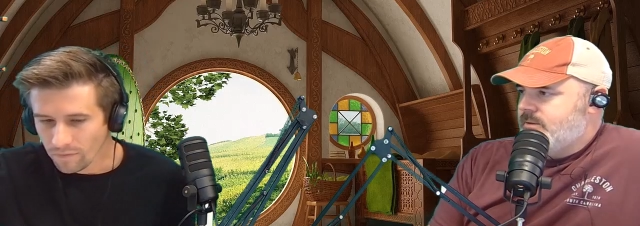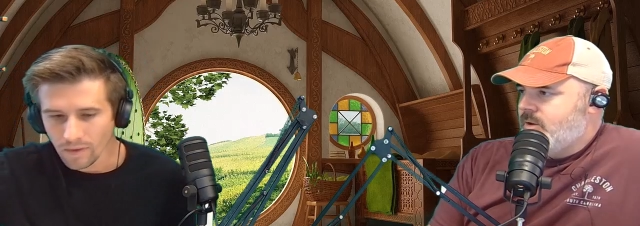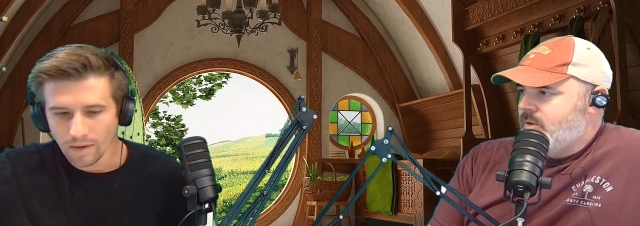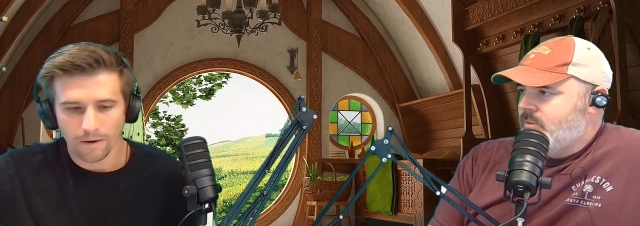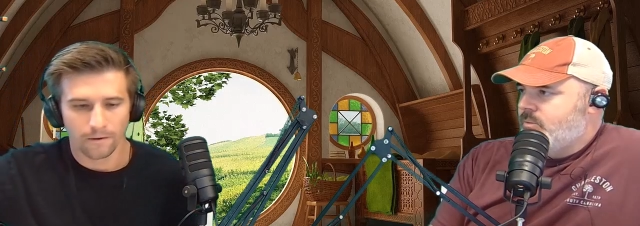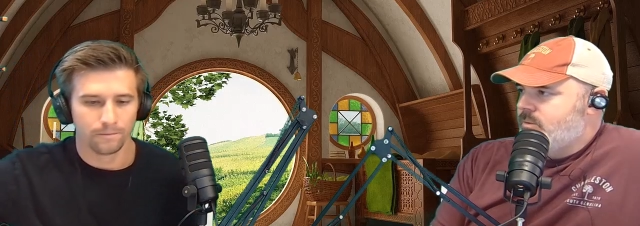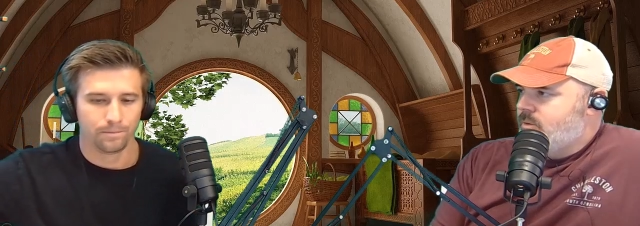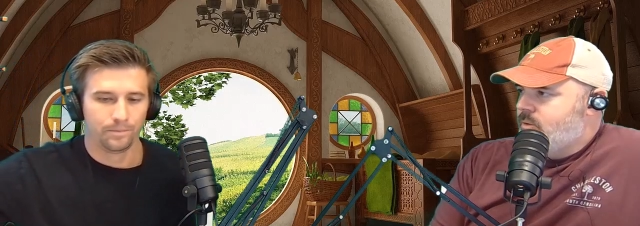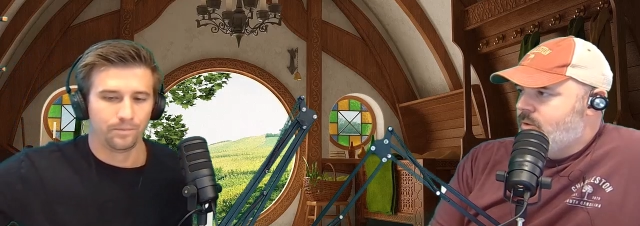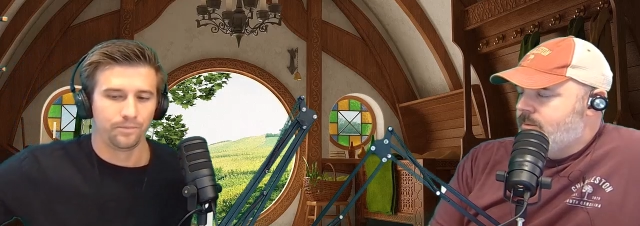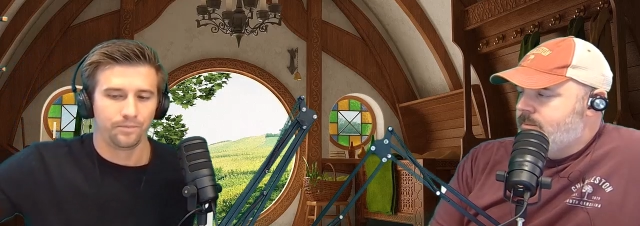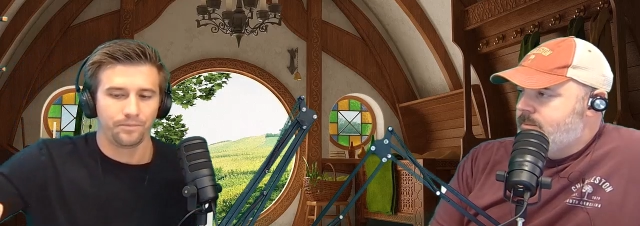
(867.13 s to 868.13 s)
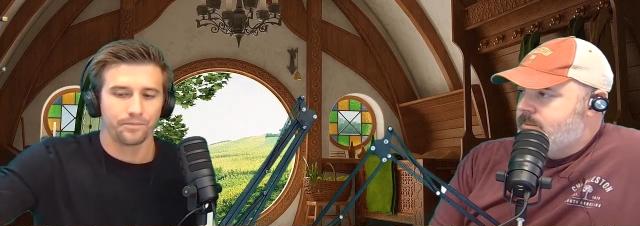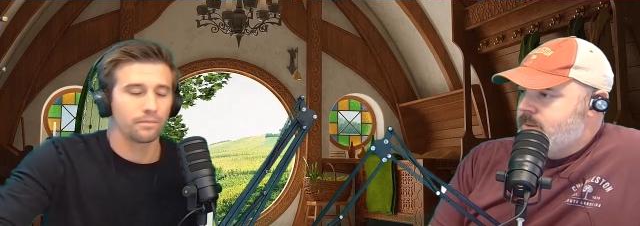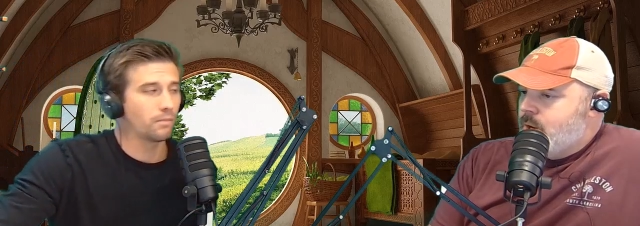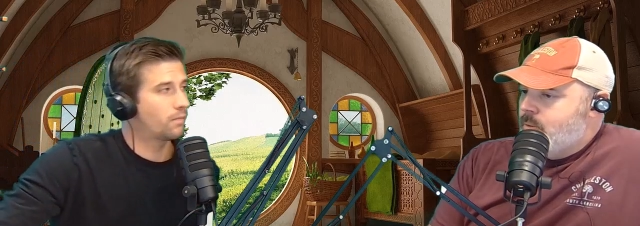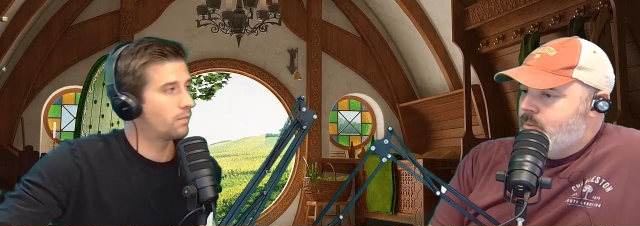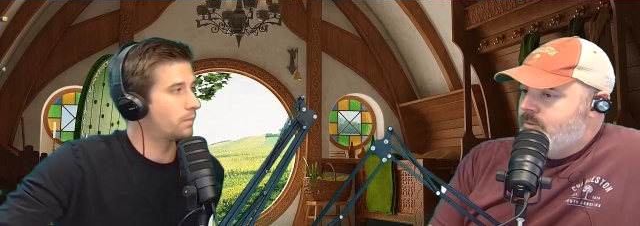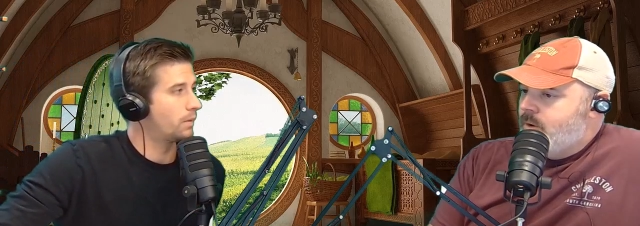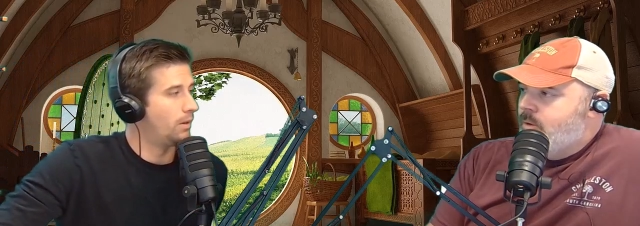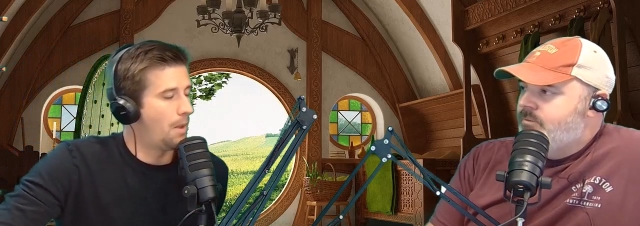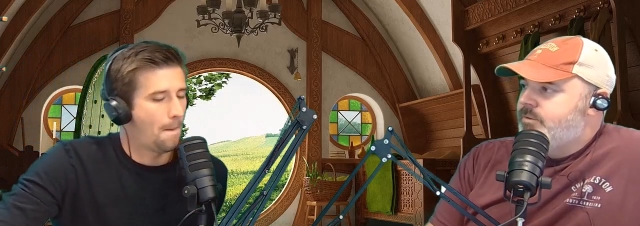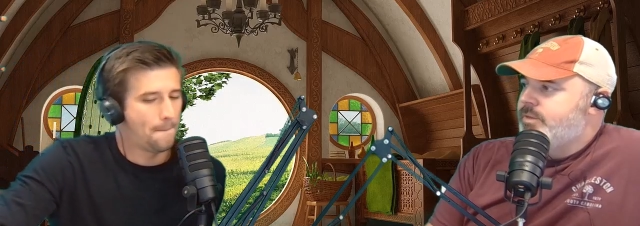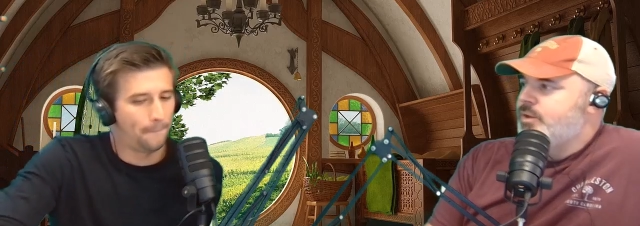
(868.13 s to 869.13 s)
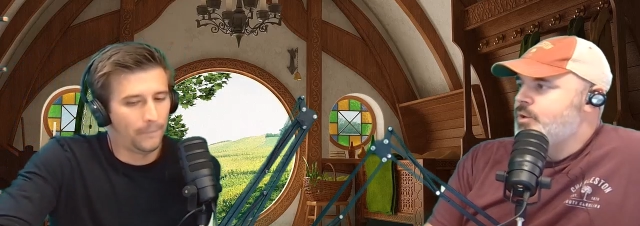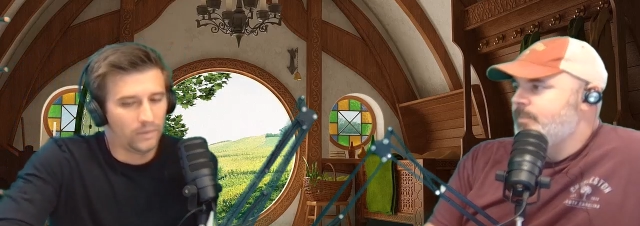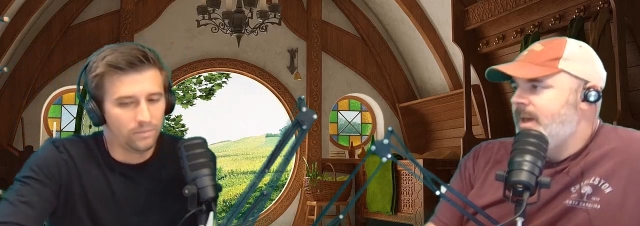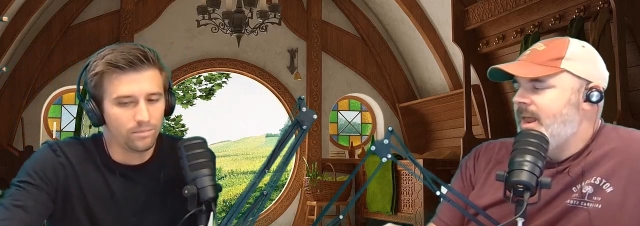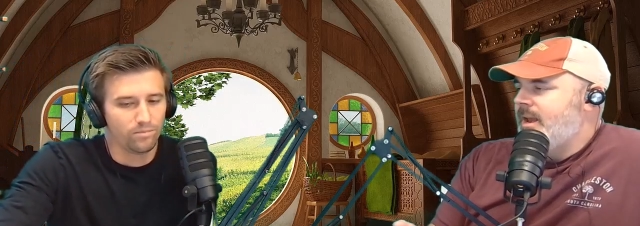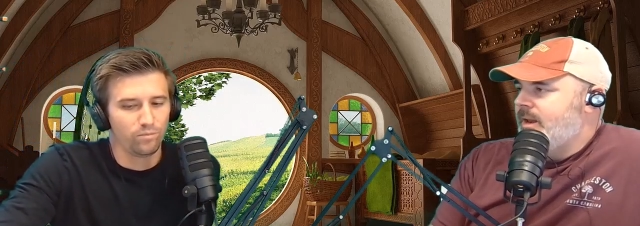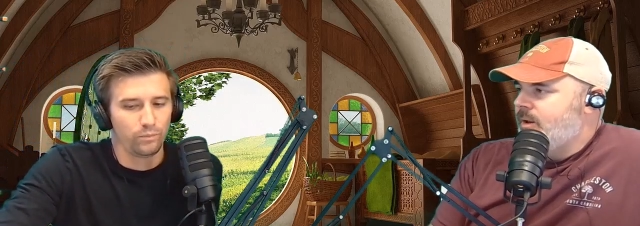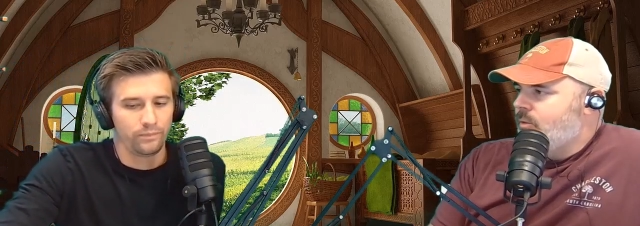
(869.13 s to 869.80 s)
Speaker 1: or, oh, for the humanity,